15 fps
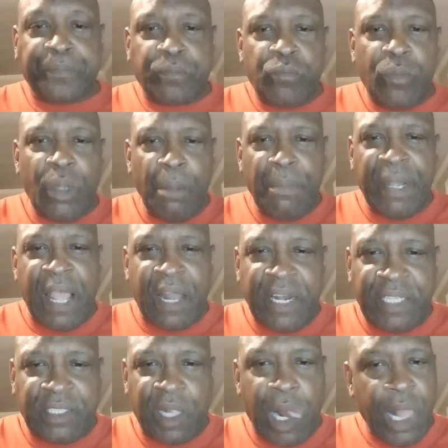Now listen,
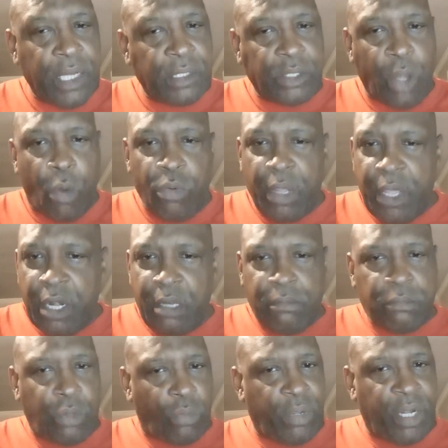don't get
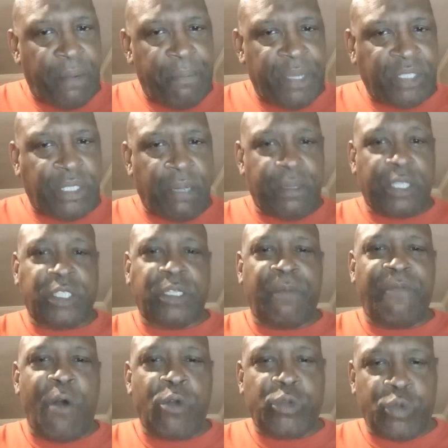it messed up, because some
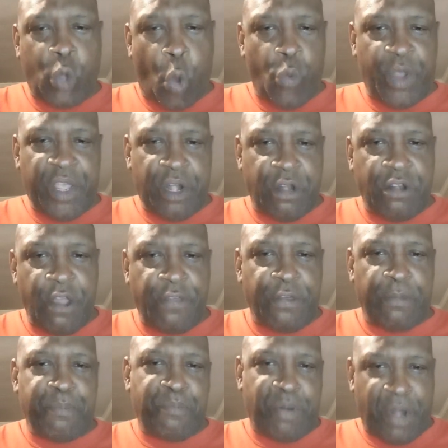folks will go get another
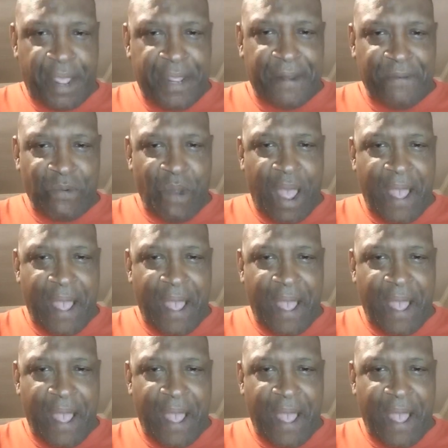plate, right?